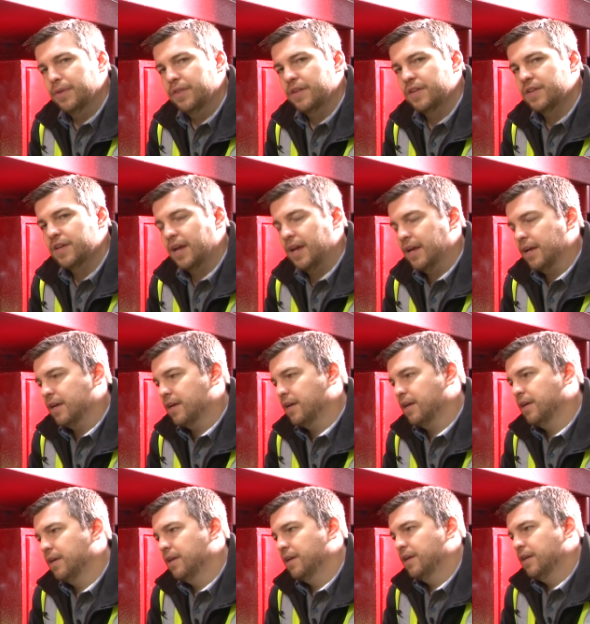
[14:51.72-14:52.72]
in the tank
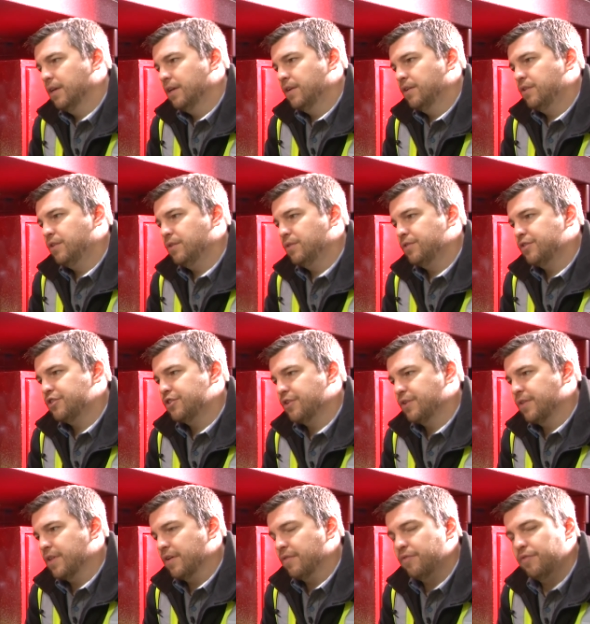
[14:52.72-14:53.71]
to
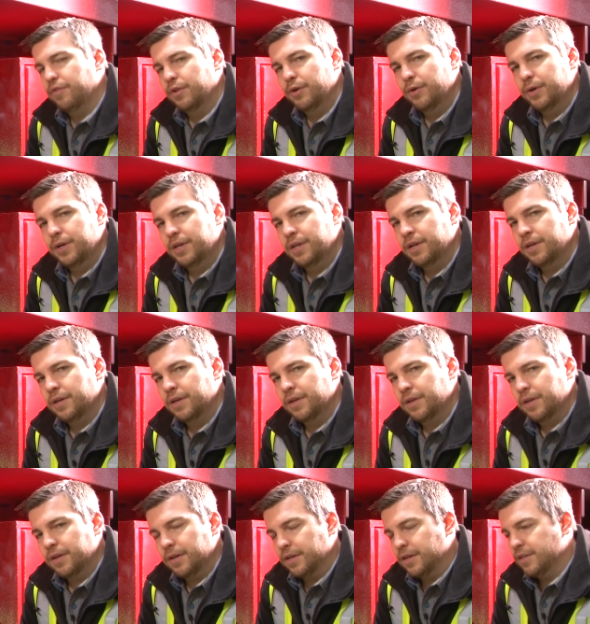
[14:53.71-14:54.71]
ensure that fluid
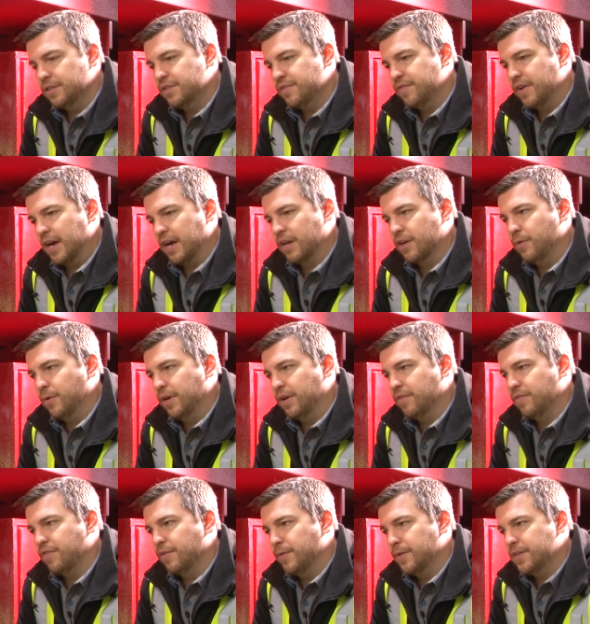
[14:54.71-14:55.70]
is
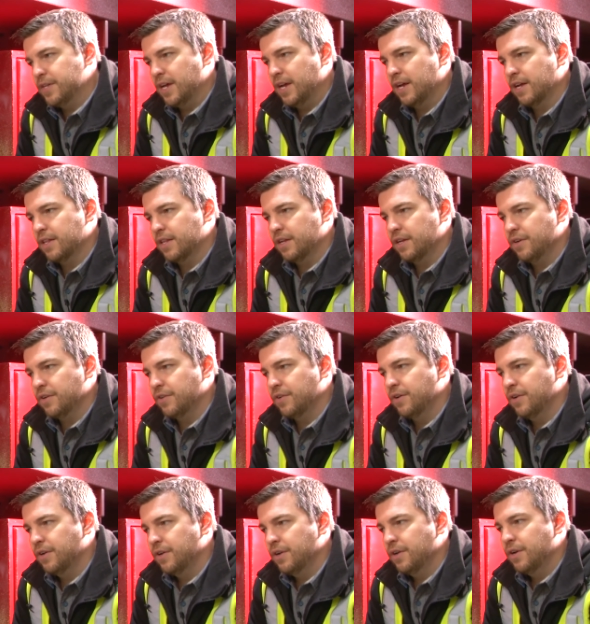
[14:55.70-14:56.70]
evacuated from the tank that you're
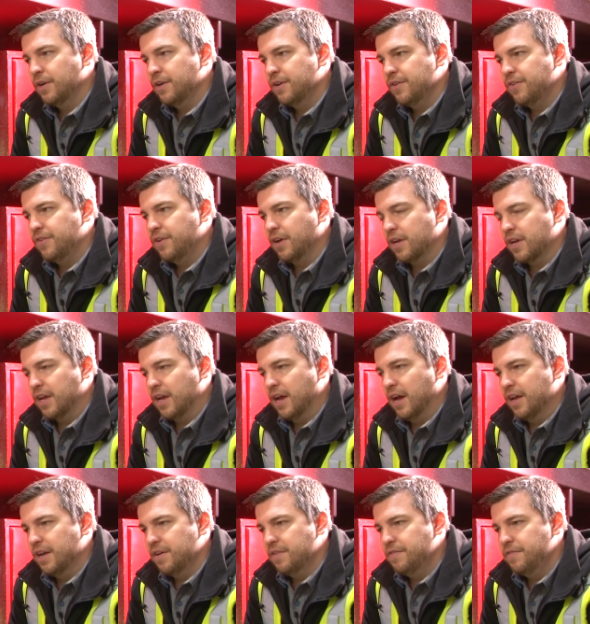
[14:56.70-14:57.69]
sucking
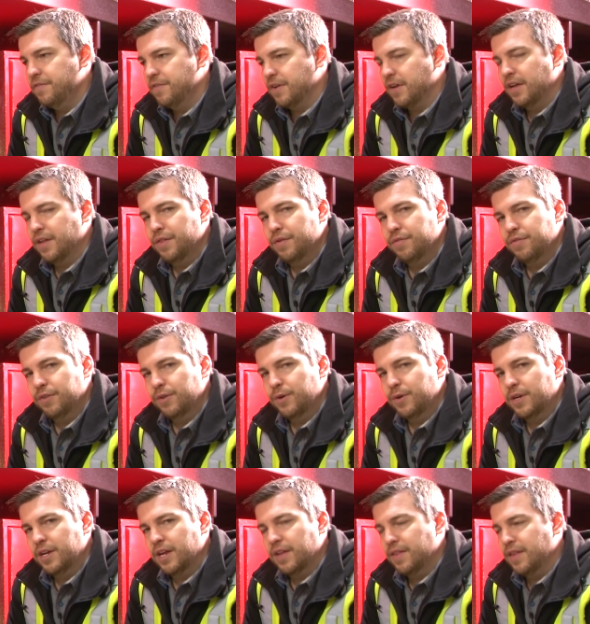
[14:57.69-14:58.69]
out of, and the
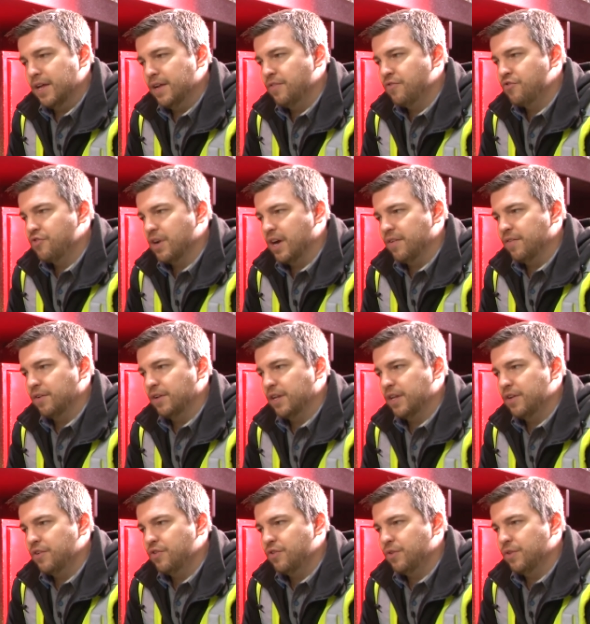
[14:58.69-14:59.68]
fluid can then travel
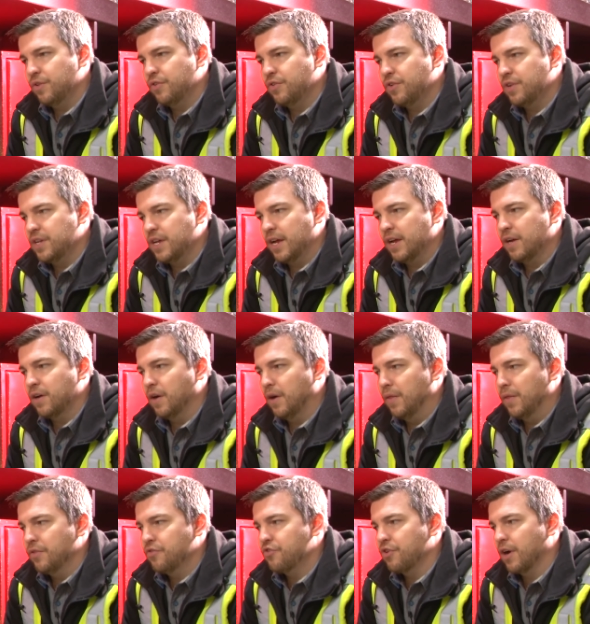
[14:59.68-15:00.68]
into the tank
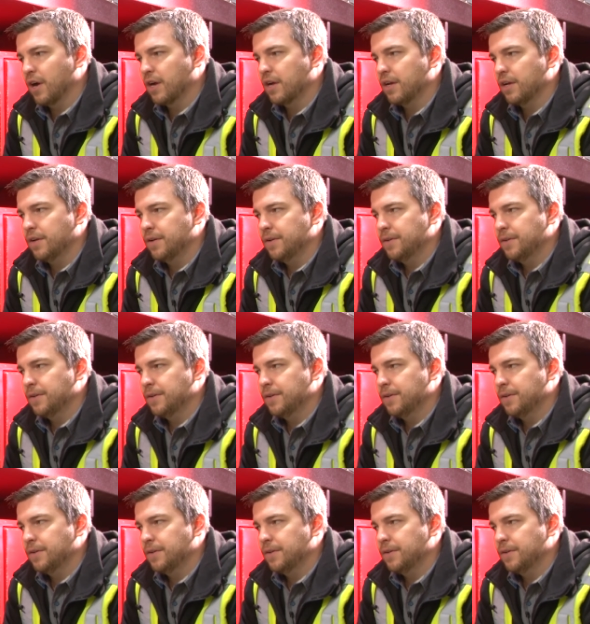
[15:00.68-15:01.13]
on the truck.